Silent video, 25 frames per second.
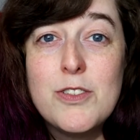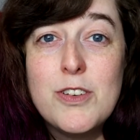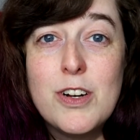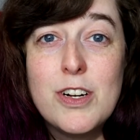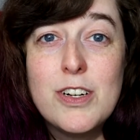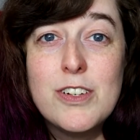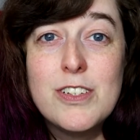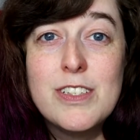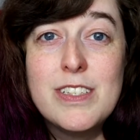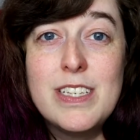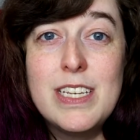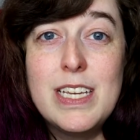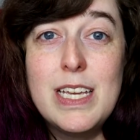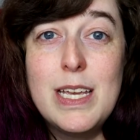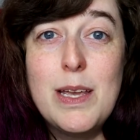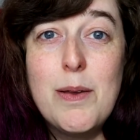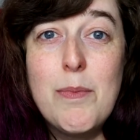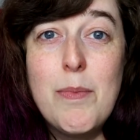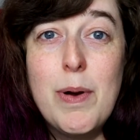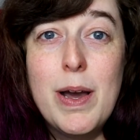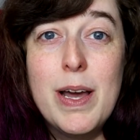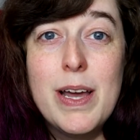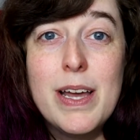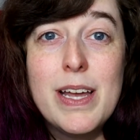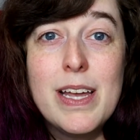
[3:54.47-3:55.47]
Darcy
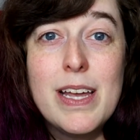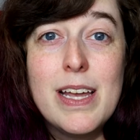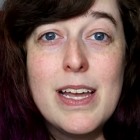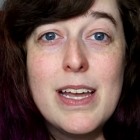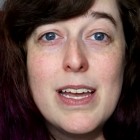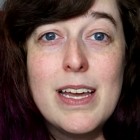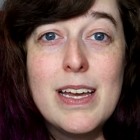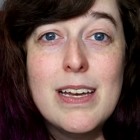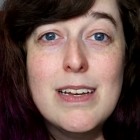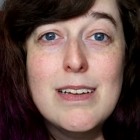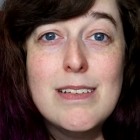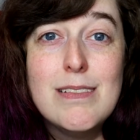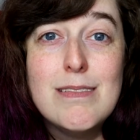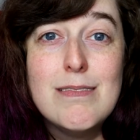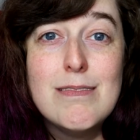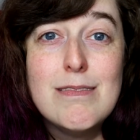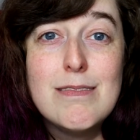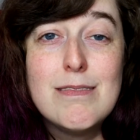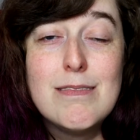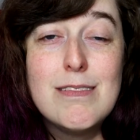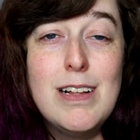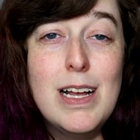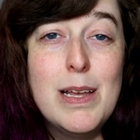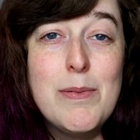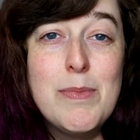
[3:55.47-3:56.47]
by
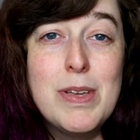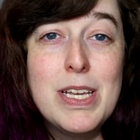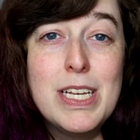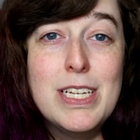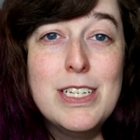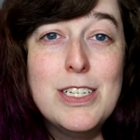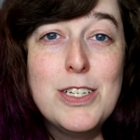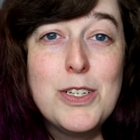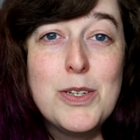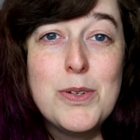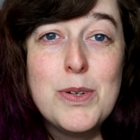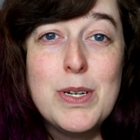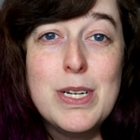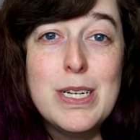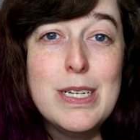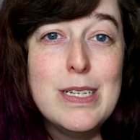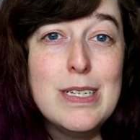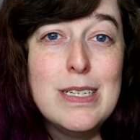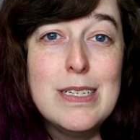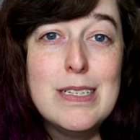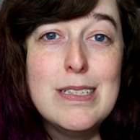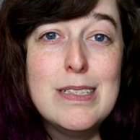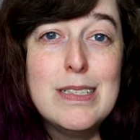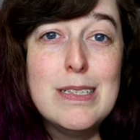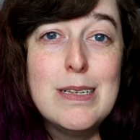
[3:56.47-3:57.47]
climbing into
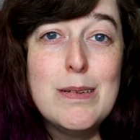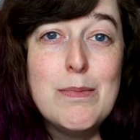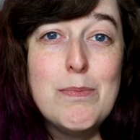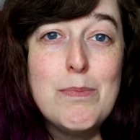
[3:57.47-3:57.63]
his